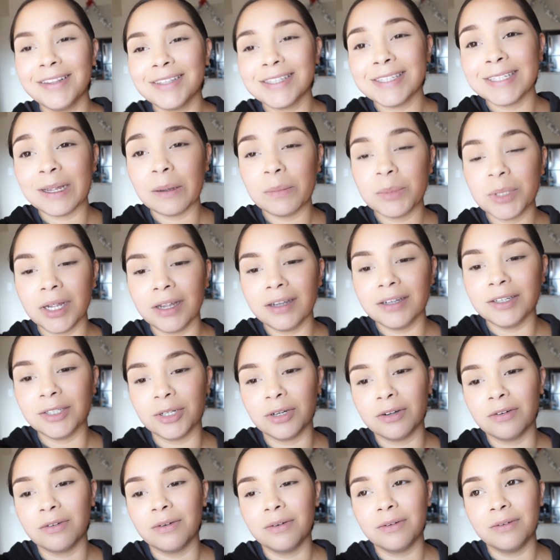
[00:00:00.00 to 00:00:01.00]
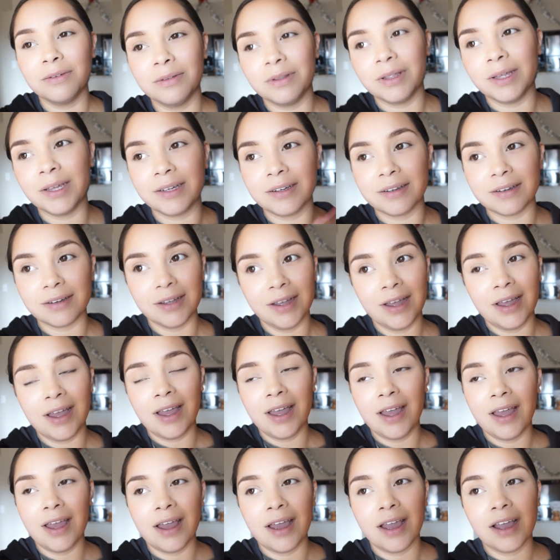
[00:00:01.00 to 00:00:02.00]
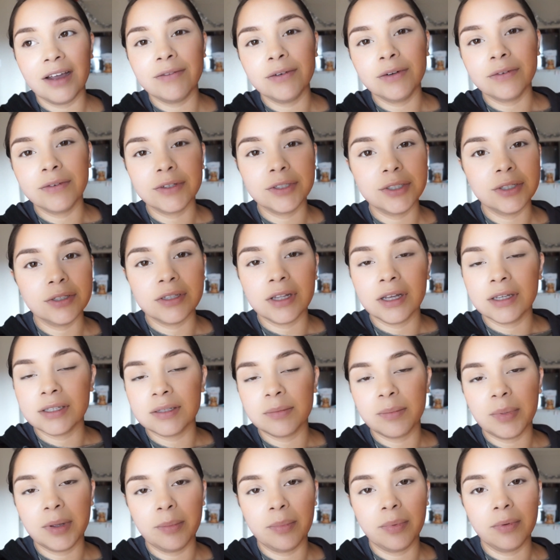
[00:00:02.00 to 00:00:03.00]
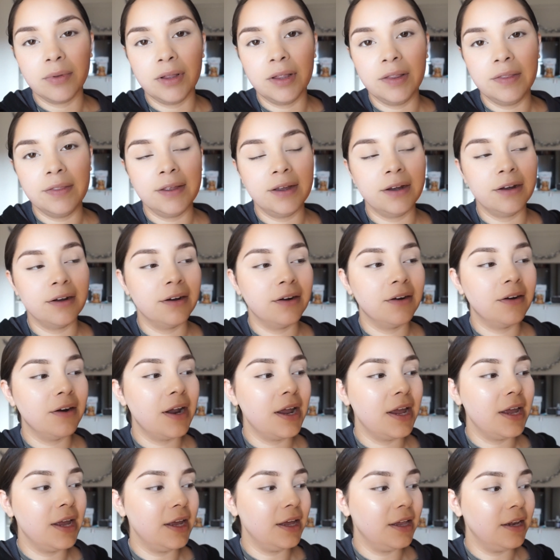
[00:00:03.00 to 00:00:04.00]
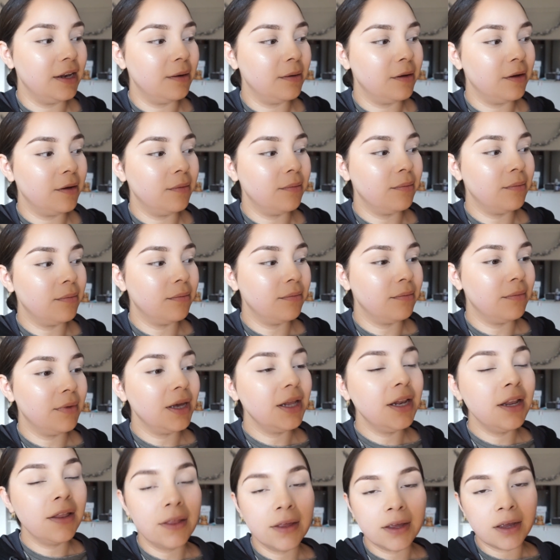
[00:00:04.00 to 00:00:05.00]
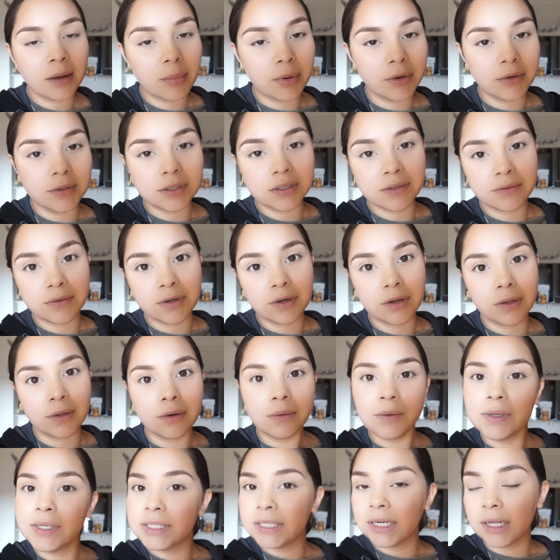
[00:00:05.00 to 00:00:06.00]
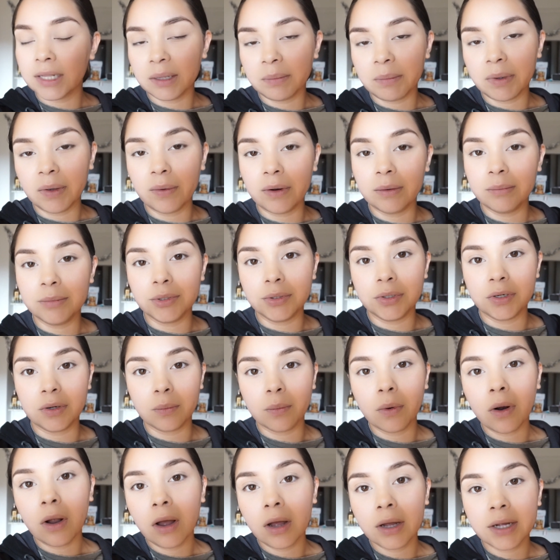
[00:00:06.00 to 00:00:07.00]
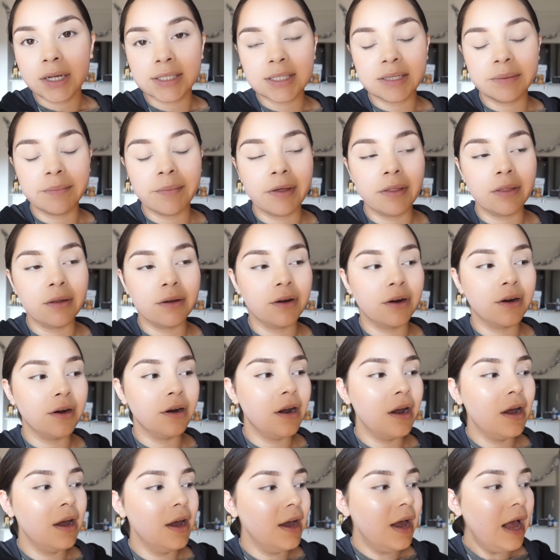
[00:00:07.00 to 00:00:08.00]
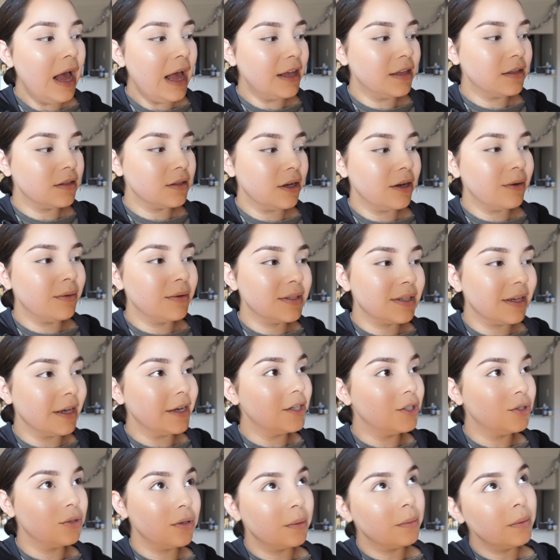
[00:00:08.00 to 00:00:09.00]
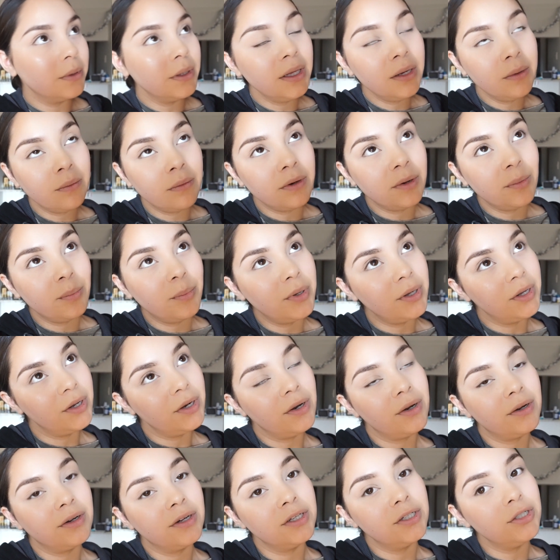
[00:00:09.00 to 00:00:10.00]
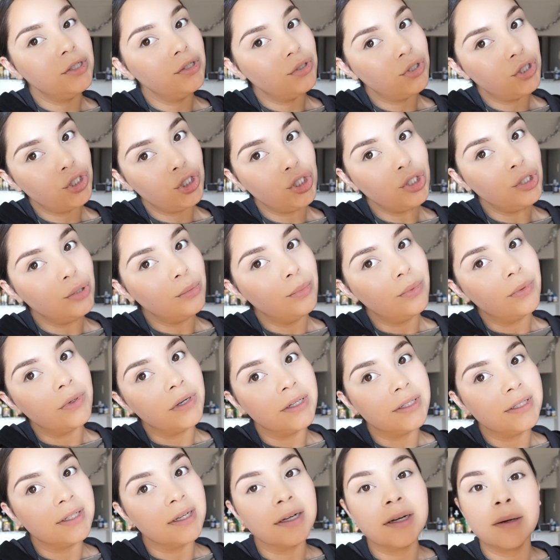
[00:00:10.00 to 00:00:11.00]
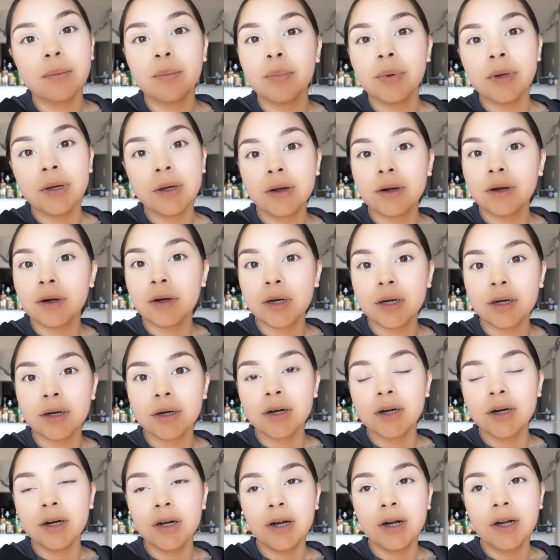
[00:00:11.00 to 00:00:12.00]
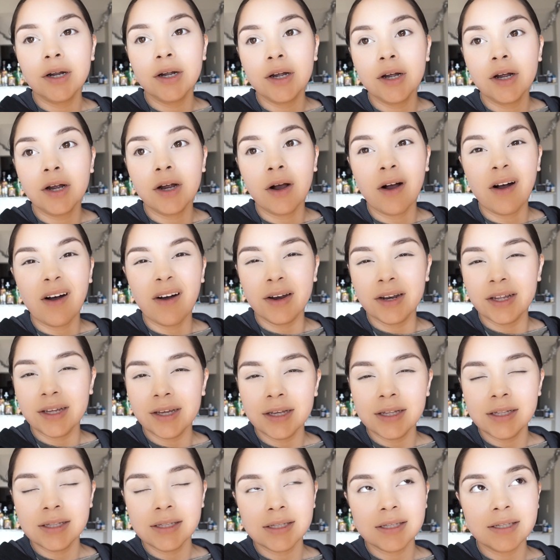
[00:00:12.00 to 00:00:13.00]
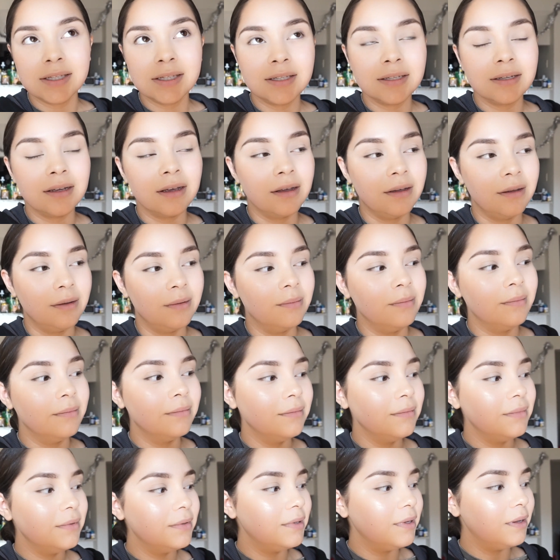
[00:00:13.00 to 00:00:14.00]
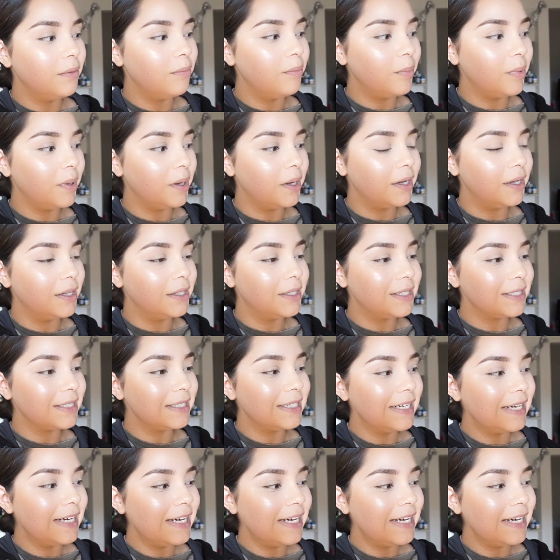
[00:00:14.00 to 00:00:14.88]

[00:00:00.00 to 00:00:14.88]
on Snapchat in general. Like I have over 2,000 people on there and anything I post of her, they're always telling me what I'm doing wrong as a mother. And so I was like, do I really want to put her on YouTube where it's like a bigger audience? Um, but